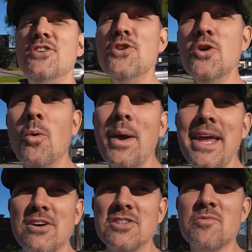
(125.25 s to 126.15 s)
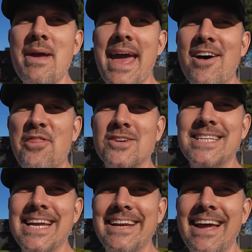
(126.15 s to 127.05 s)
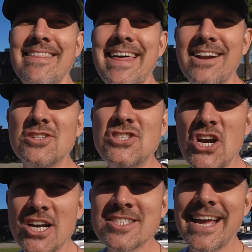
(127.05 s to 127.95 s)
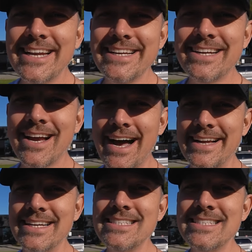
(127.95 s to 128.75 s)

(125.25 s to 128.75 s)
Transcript: new wheels from AL13 that are just getting cut